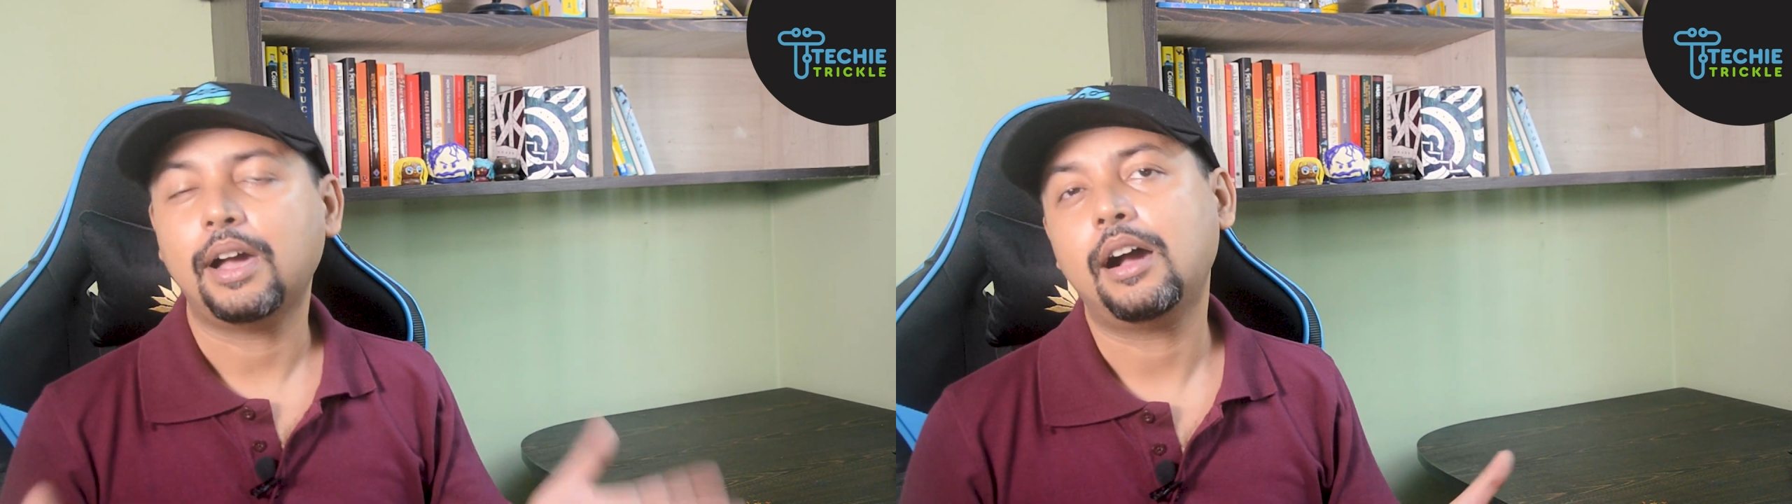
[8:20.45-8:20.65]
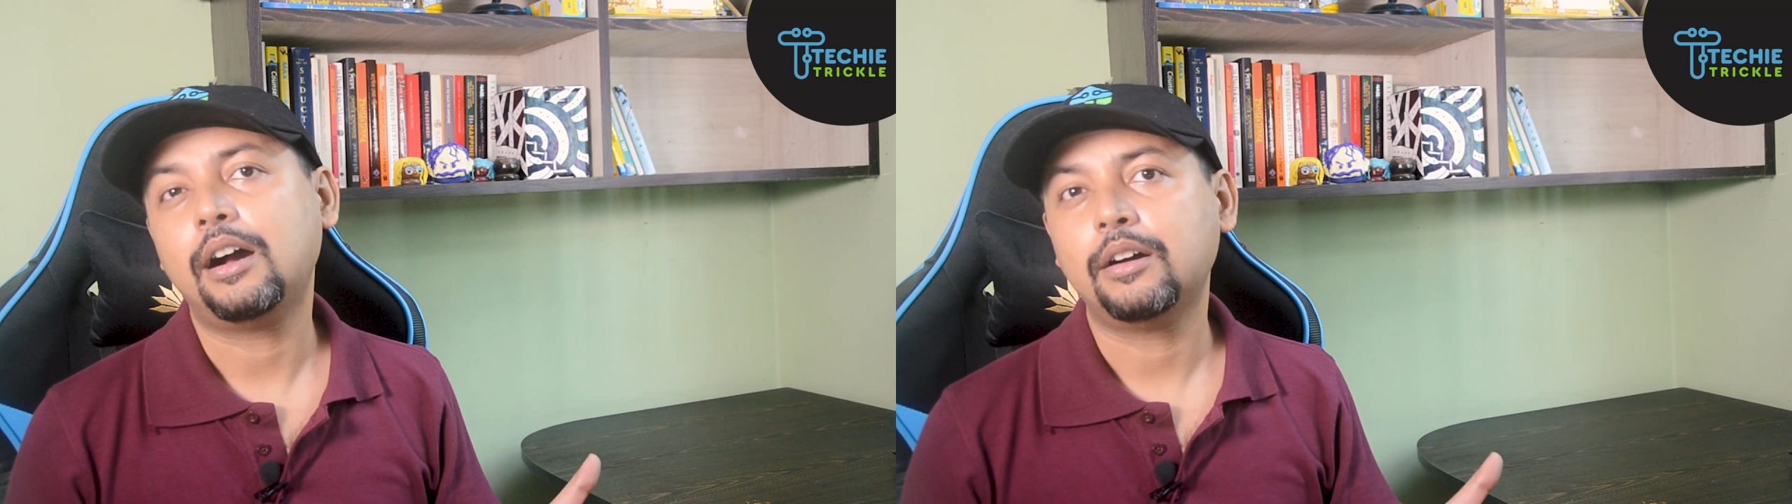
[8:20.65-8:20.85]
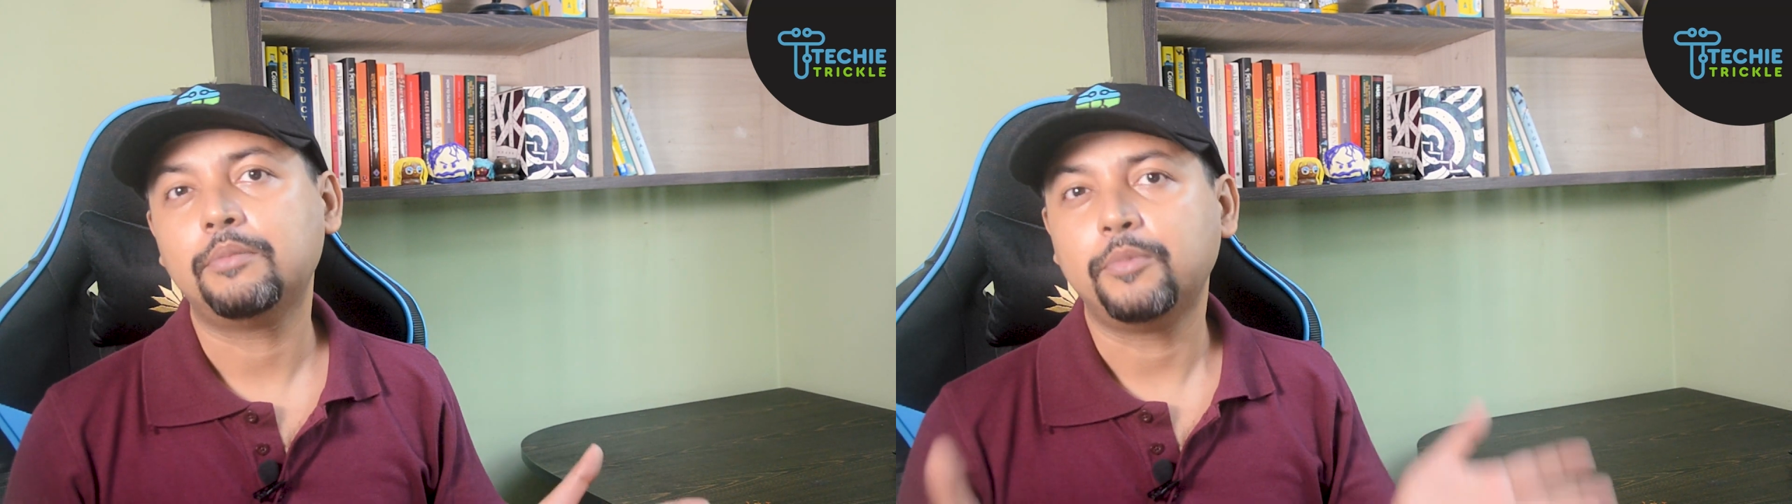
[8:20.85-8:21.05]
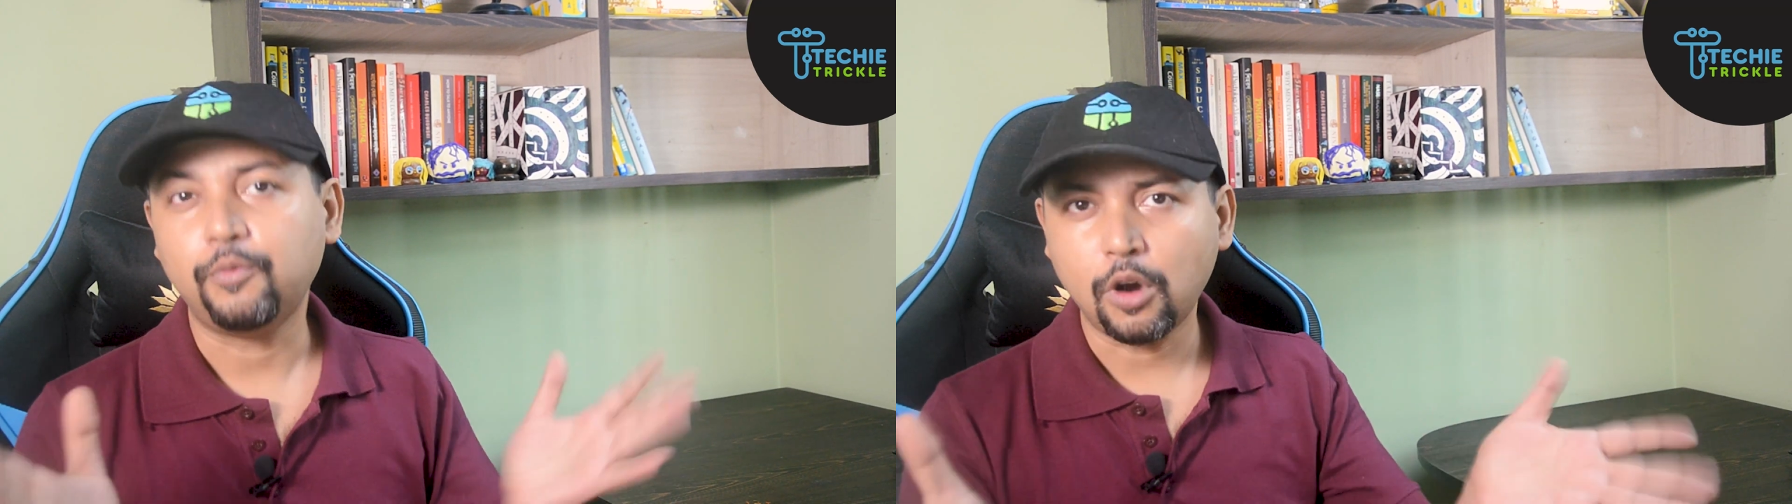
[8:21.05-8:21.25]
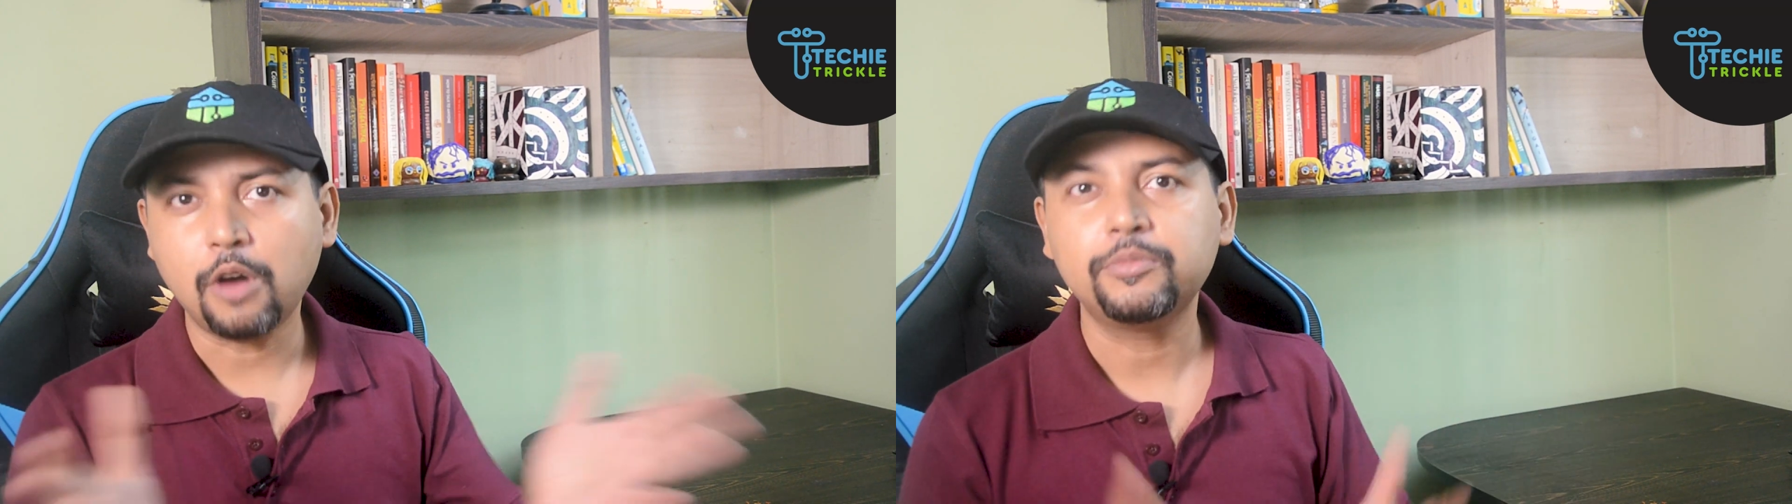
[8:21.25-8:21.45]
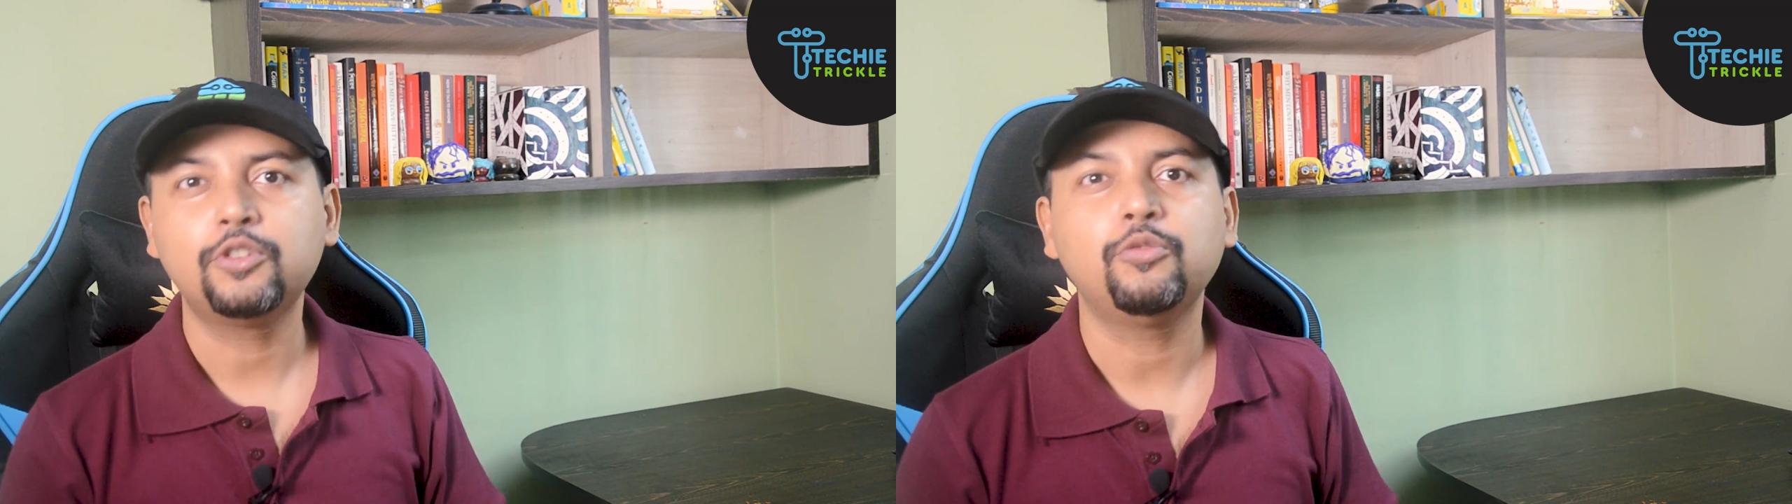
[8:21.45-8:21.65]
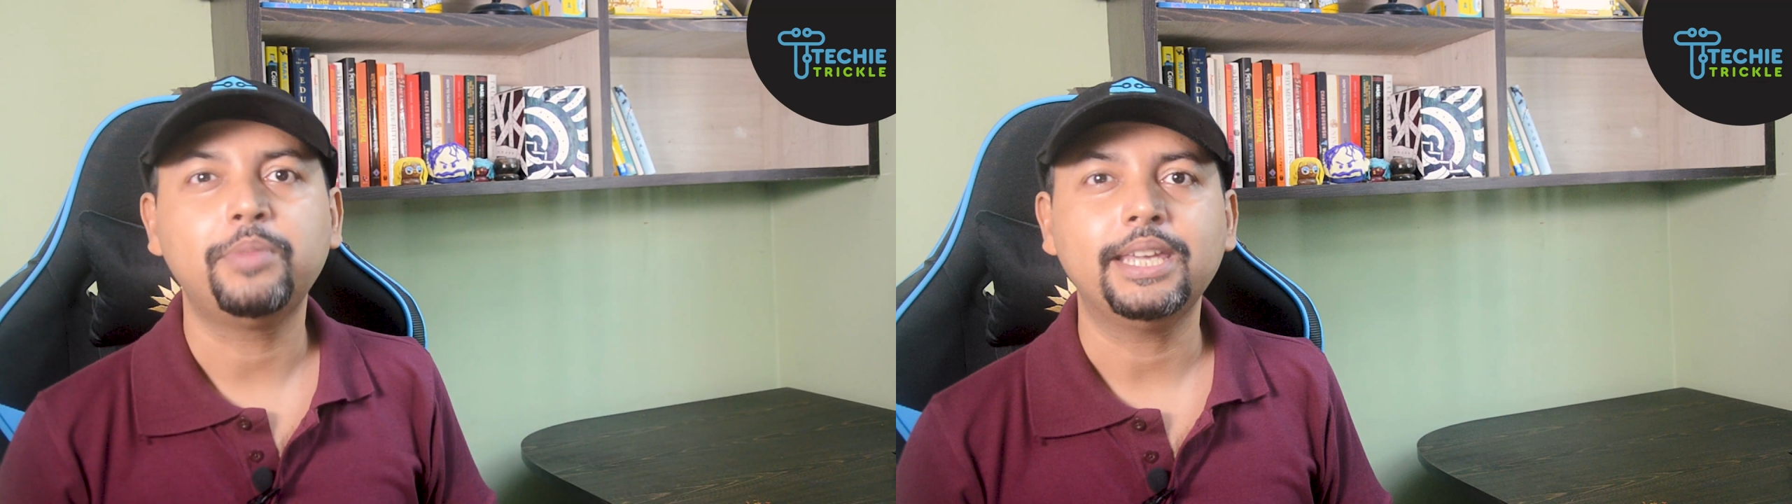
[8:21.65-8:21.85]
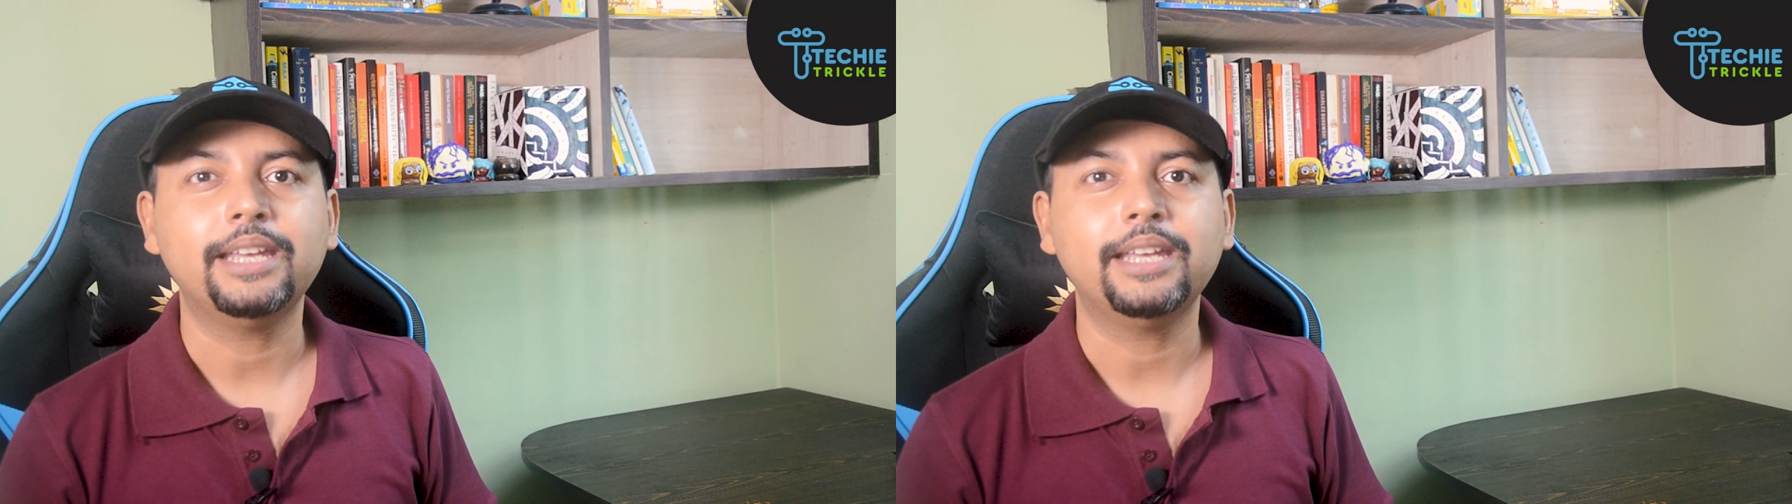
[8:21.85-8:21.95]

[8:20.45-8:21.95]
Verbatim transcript: uh, worm to be